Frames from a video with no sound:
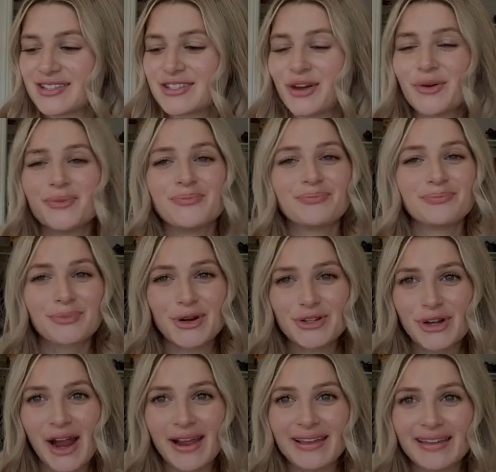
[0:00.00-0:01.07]
So we're
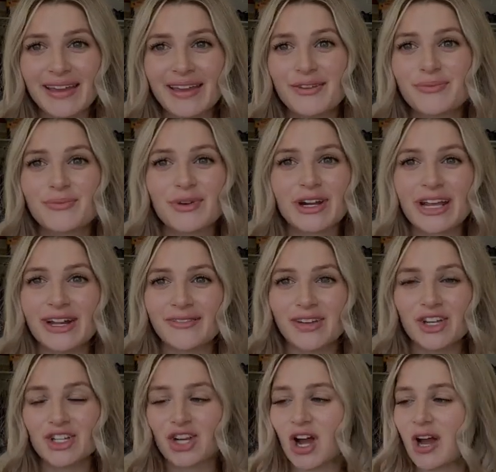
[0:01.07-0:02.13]
trying it, we're getting it
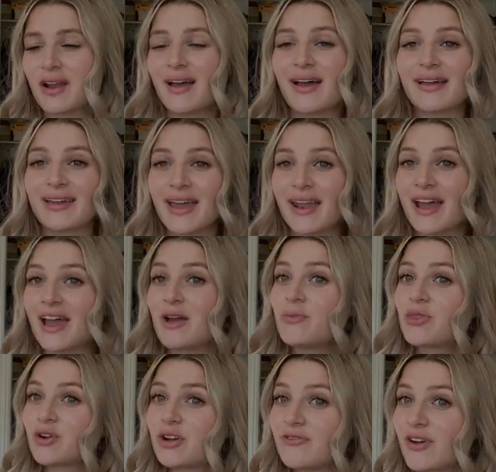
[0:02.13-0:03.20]
a shot. Again, I am
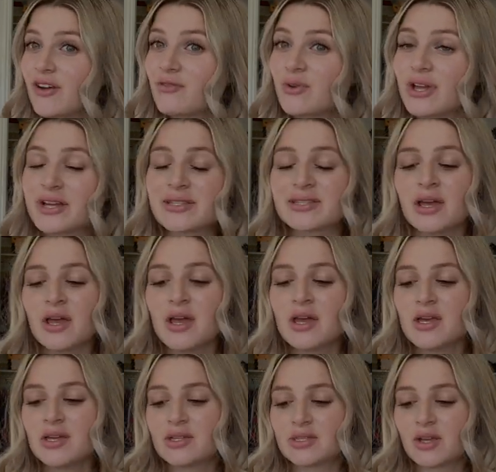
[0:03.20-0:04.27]
35 weeks,
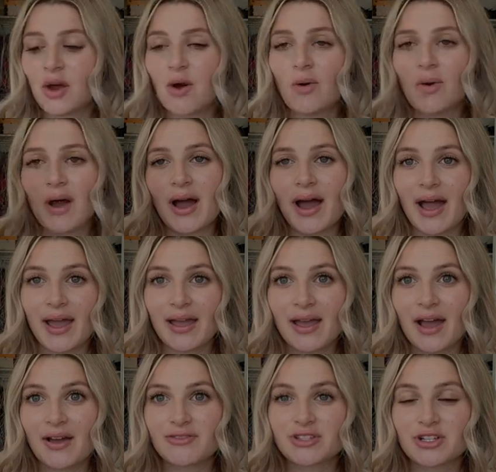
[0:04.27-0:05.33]
so I
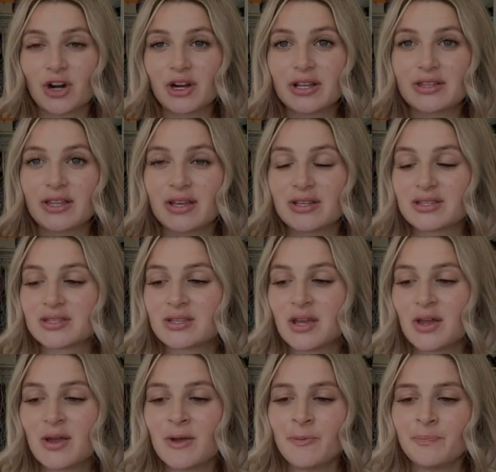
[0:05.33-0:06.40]
have started this.
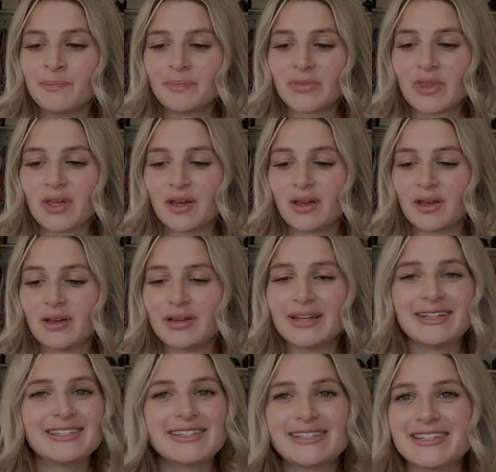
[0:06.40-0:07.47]

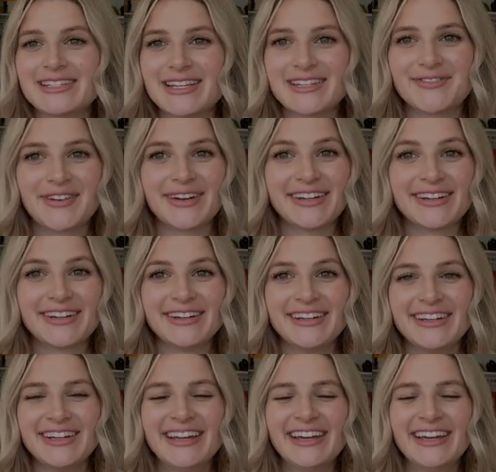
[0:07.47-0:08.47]
It doesn't taste very good.